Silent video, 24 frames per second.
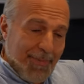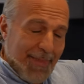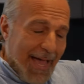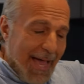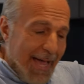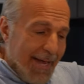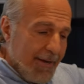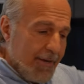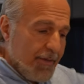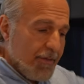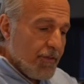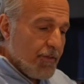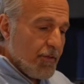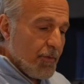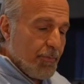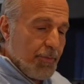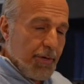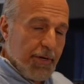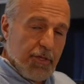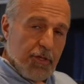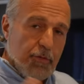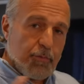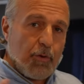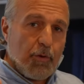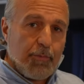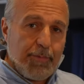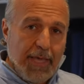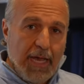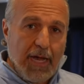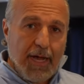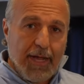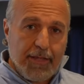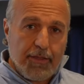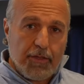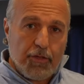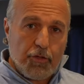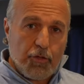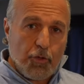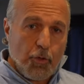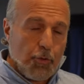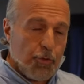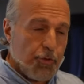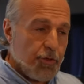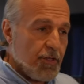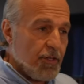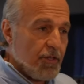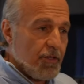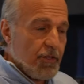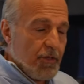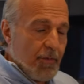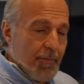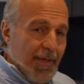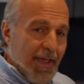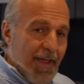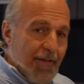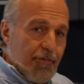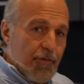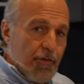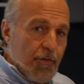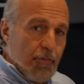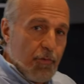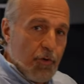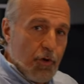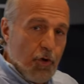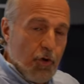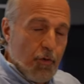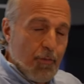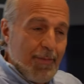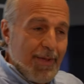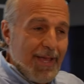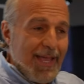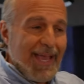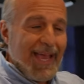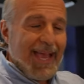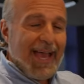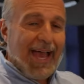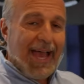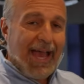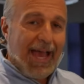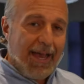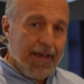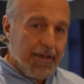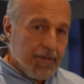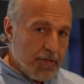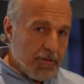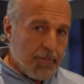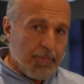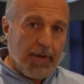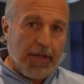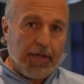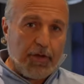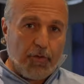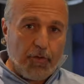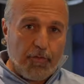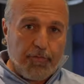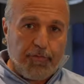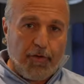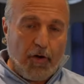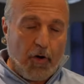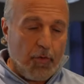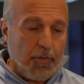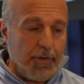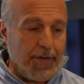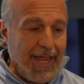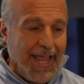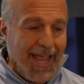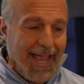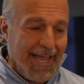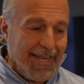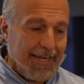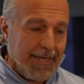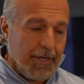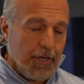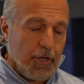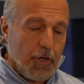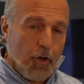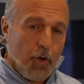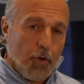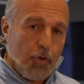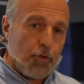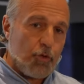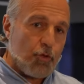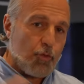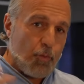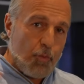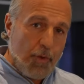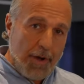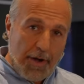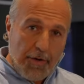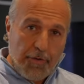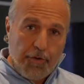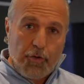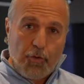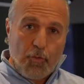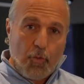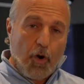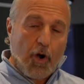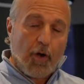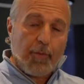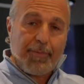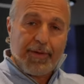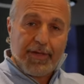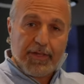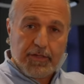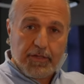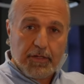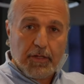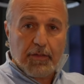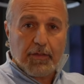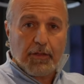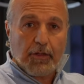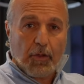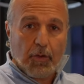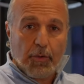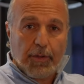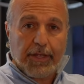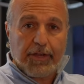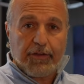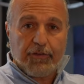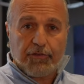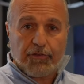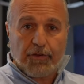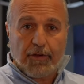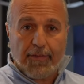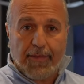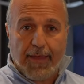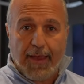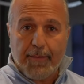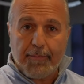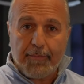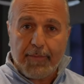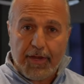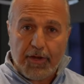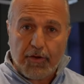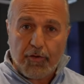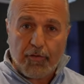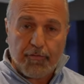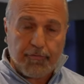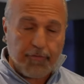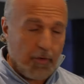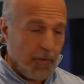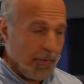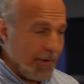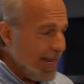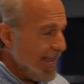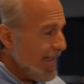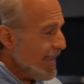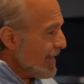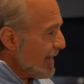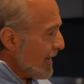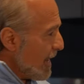That is the principle behind this whole system. Every room has a microphone, and it knows where you are based on the location of that microphone.